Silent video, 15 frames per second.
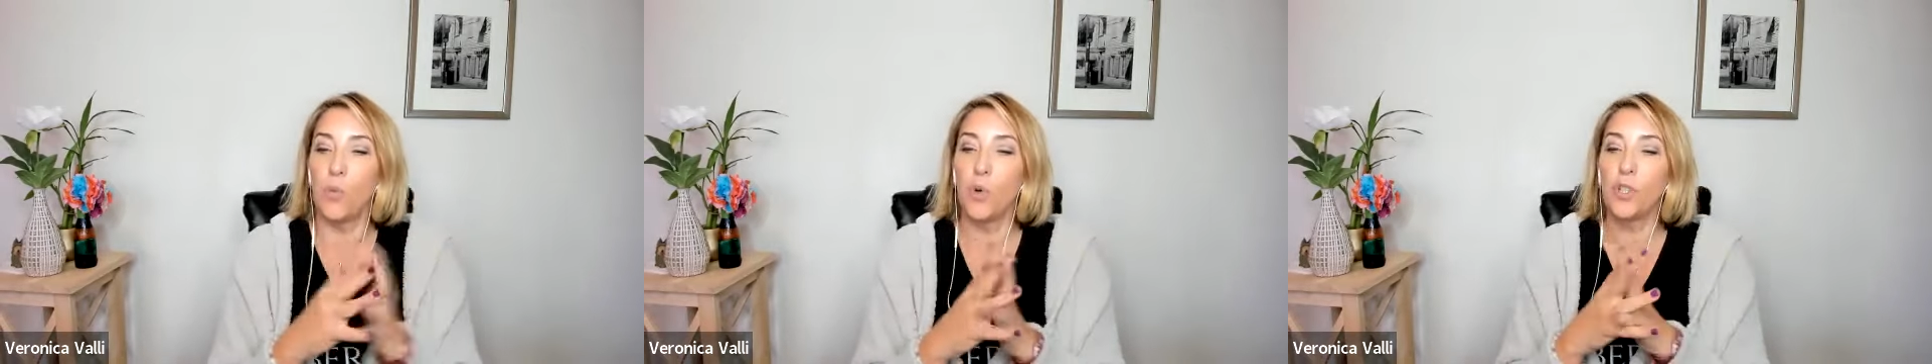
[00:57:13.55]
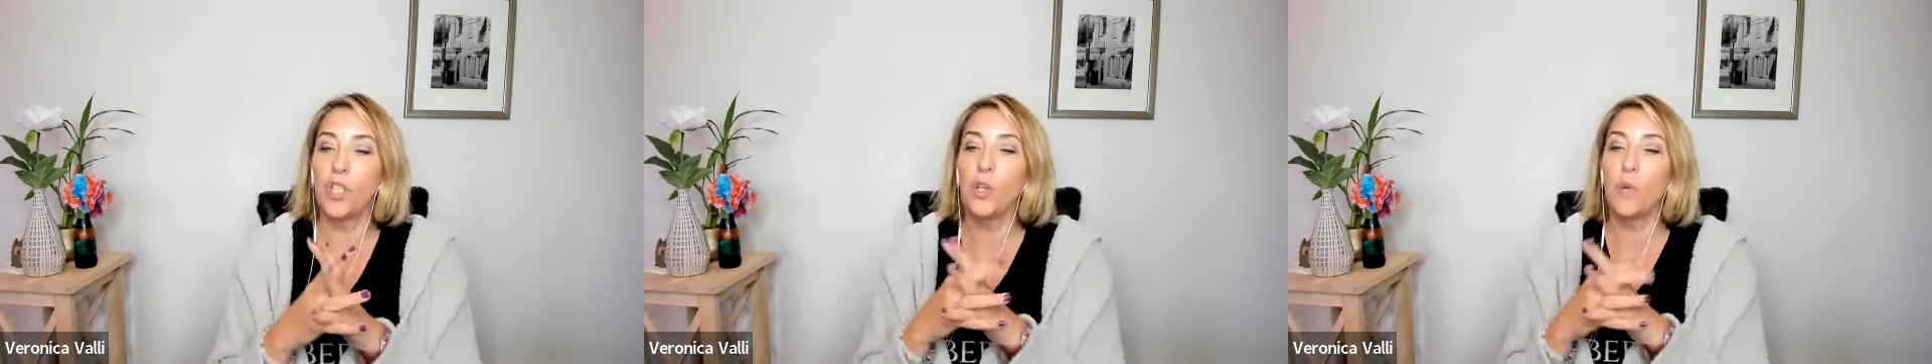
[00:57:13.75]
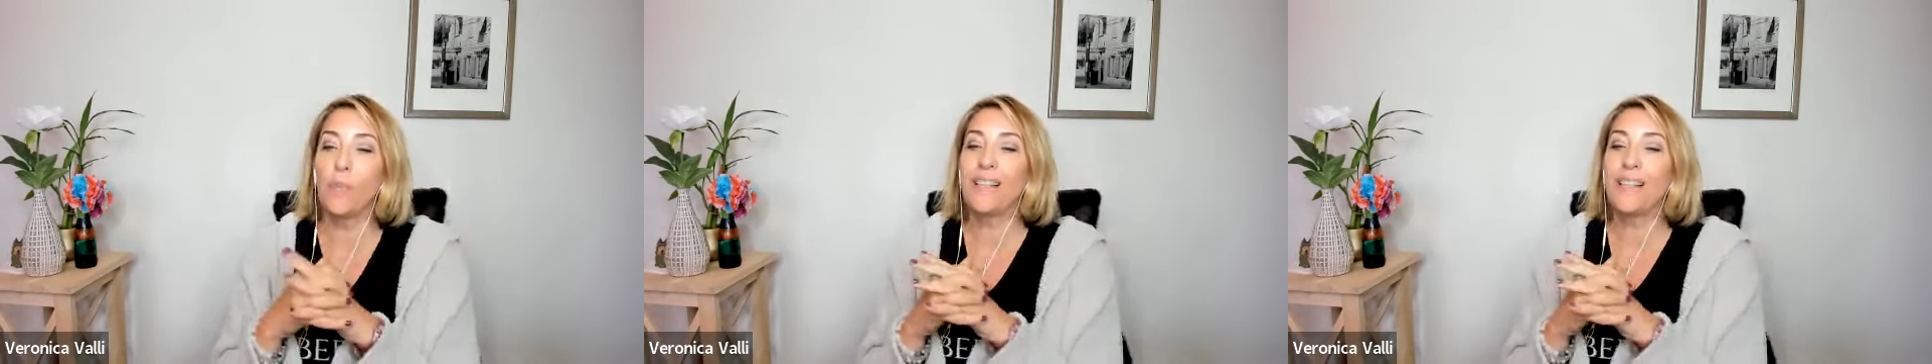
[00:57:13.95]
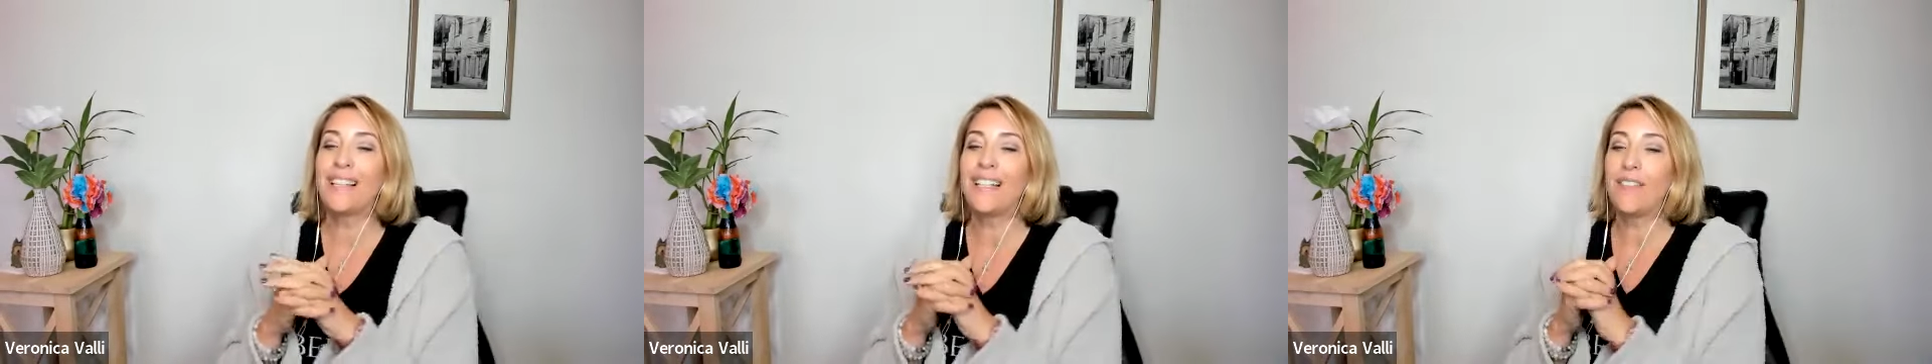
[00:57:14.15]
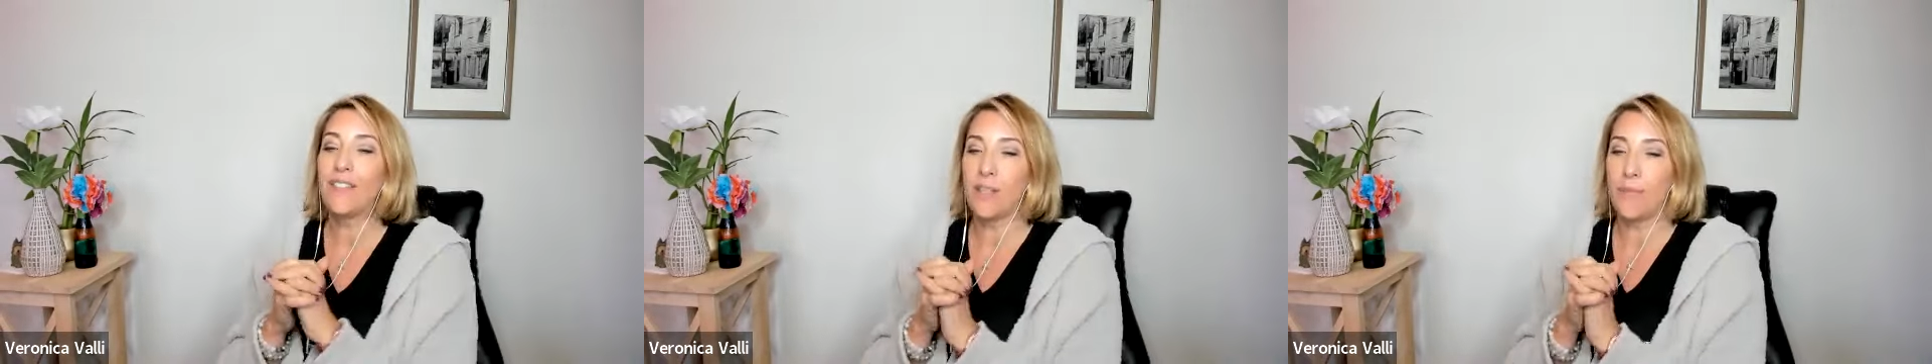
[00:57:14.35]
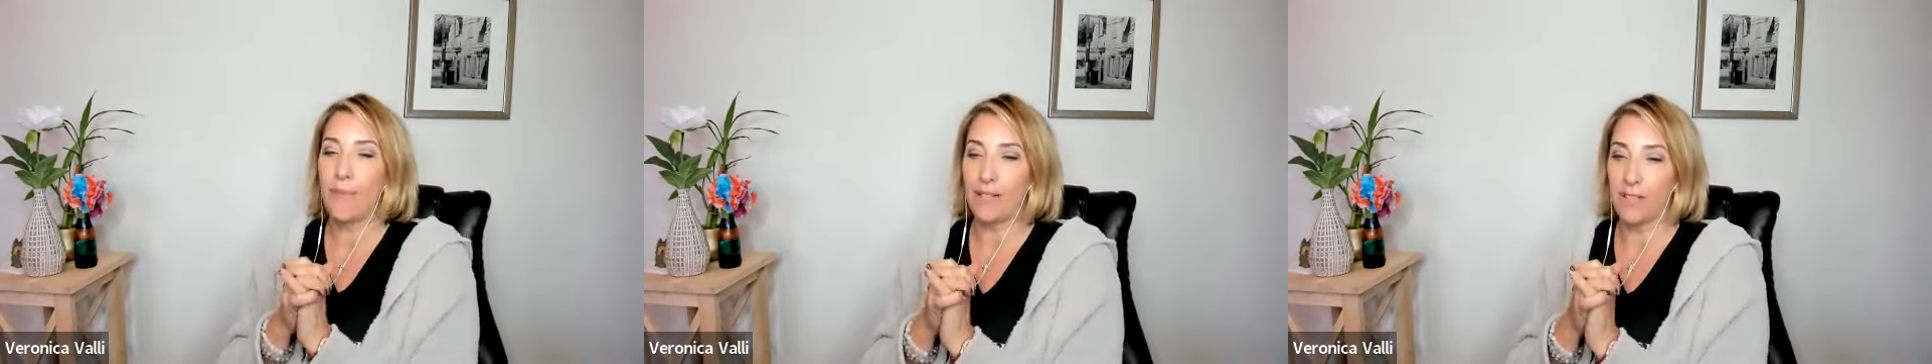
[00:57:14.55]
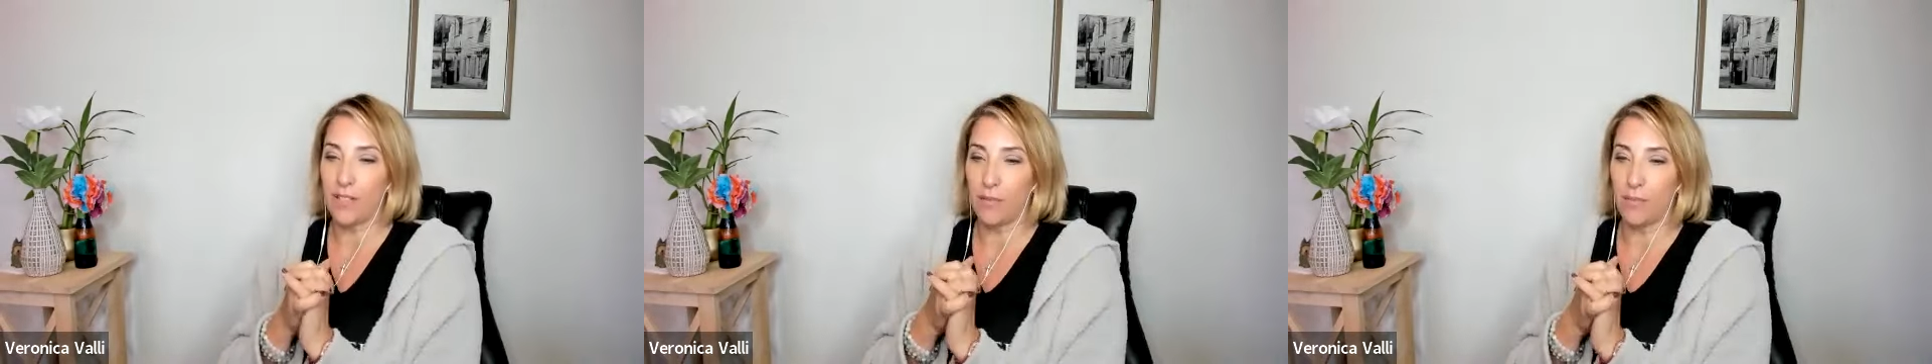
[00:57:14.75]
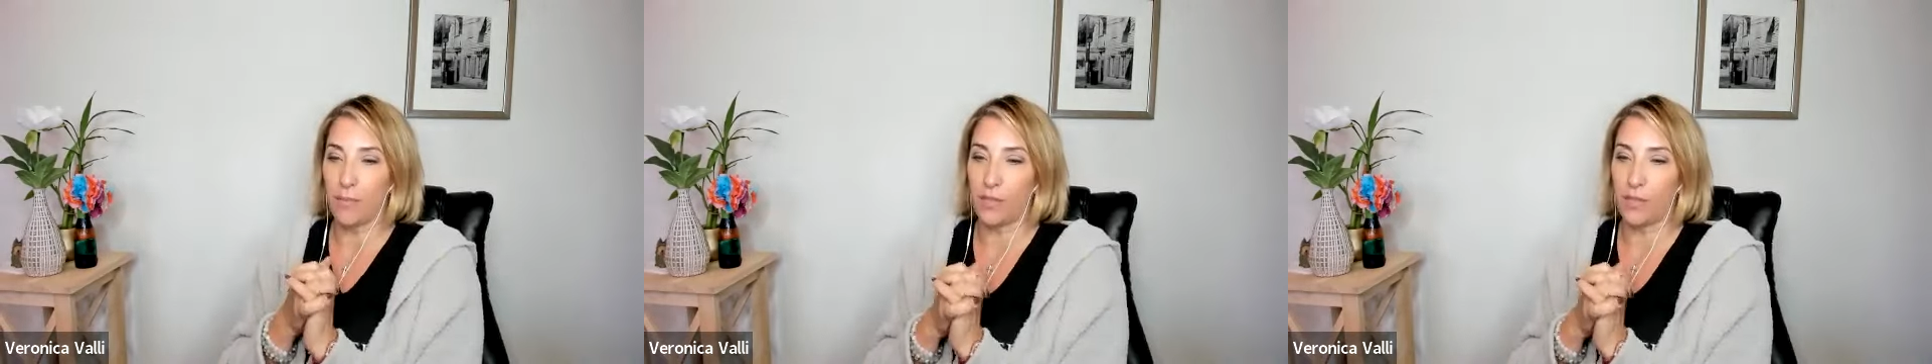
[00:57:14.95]
What are your beliefs about
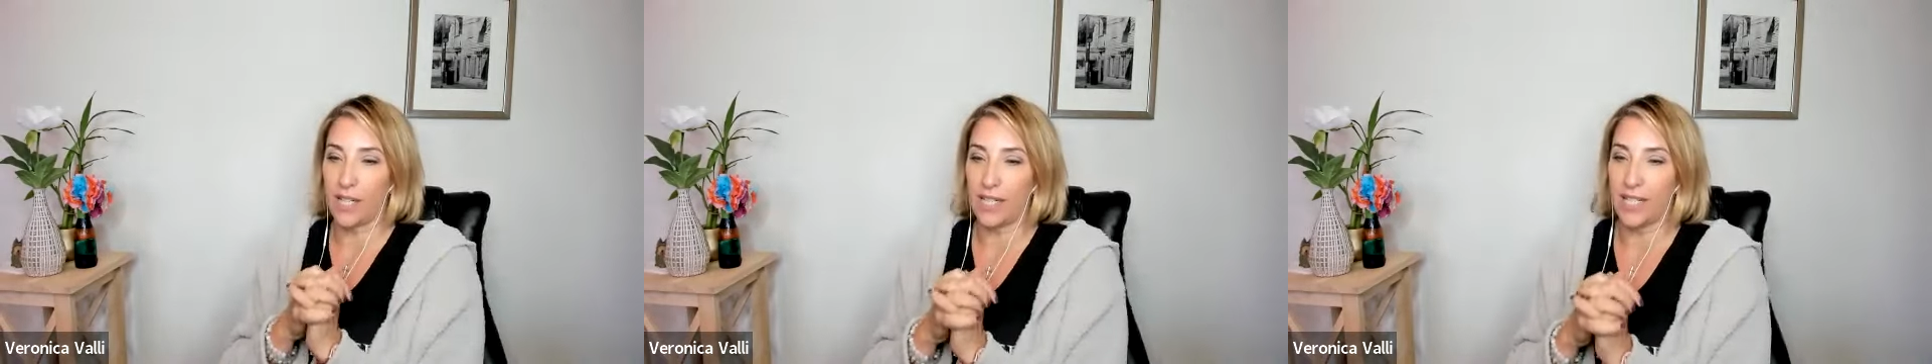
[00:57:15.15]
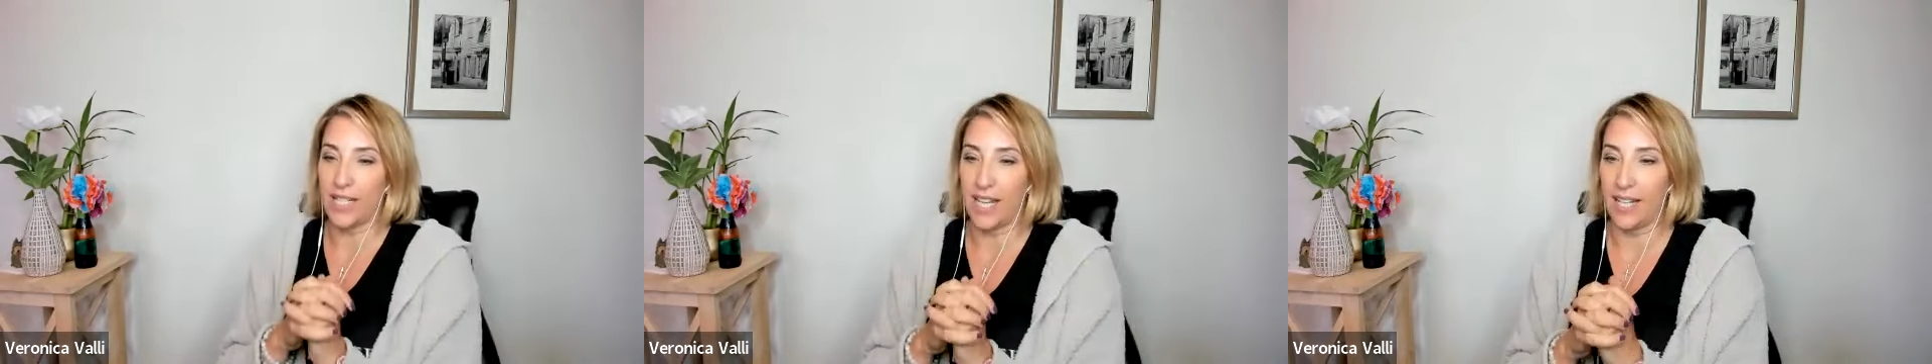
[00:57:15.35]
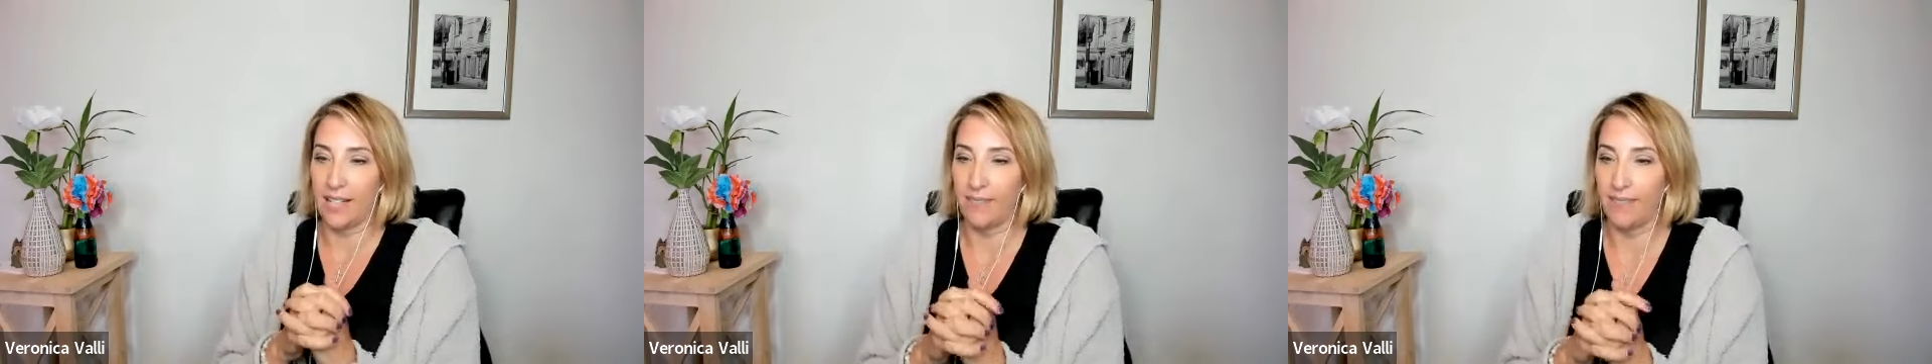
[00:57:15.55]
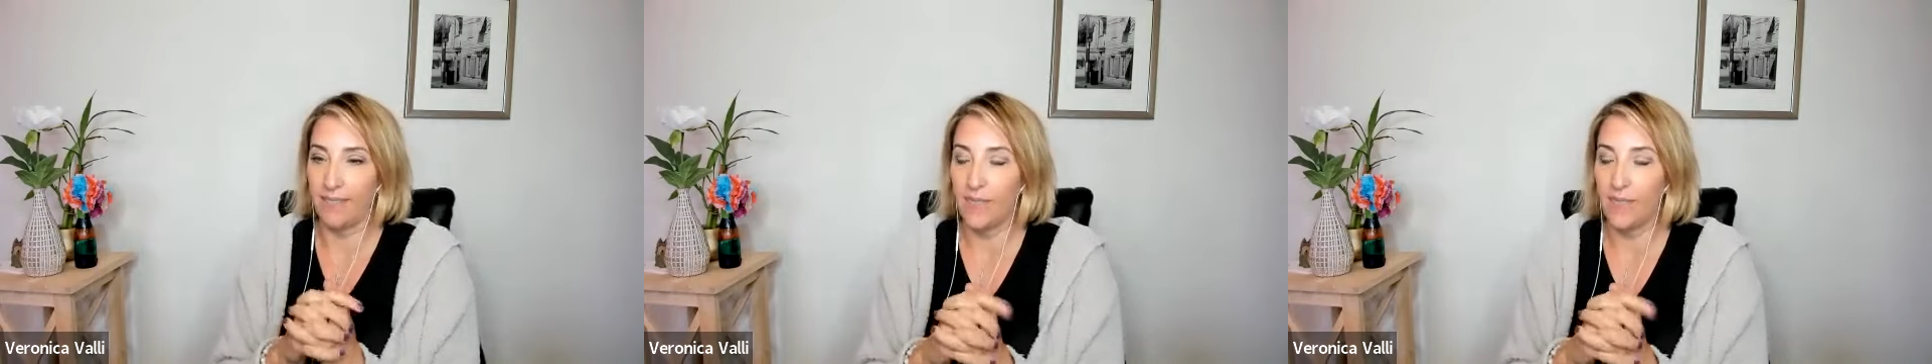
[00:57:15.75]
sobriety?